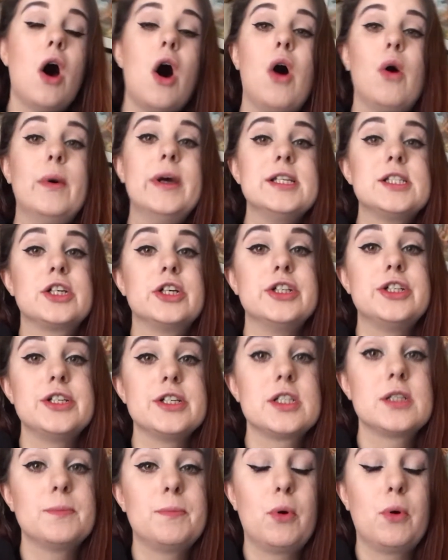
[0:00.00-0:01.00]
always good
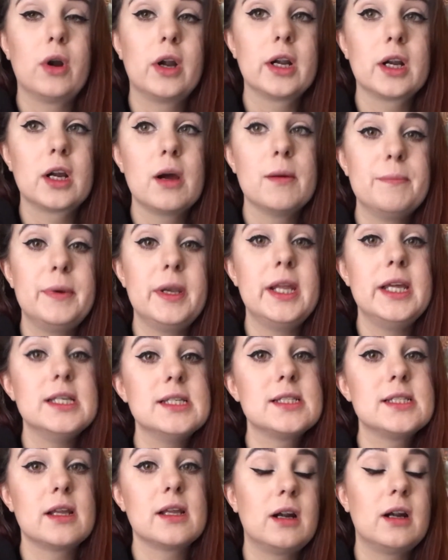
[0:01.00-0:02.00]
to support
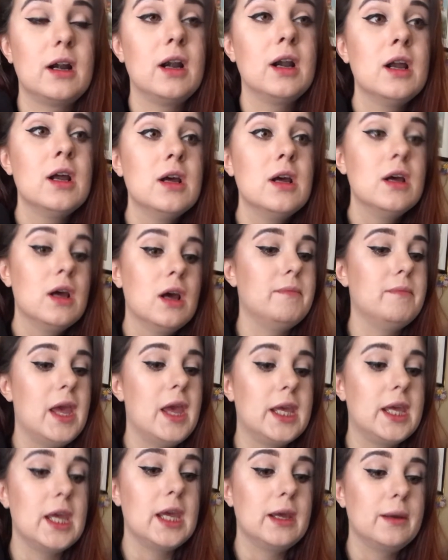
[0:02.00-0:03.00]
companies that are
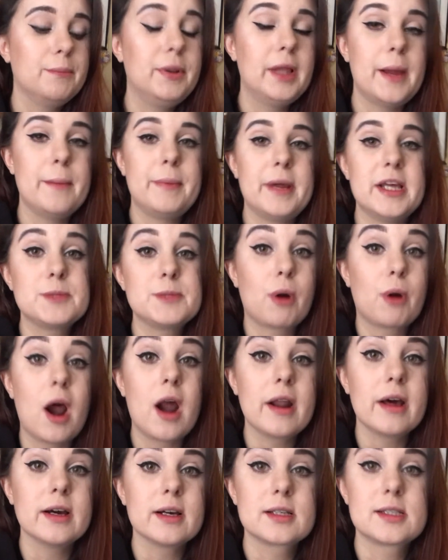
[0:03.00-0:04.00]
making plant-based
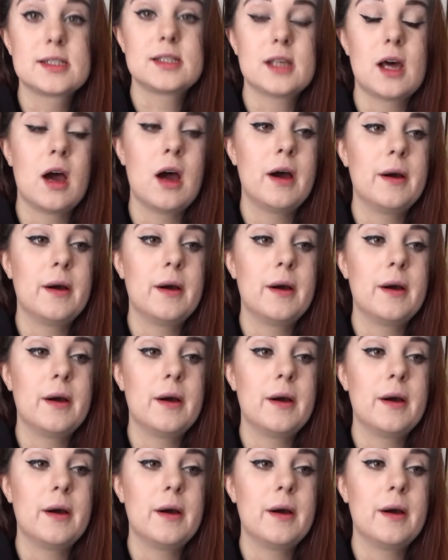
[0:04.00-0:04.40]
products,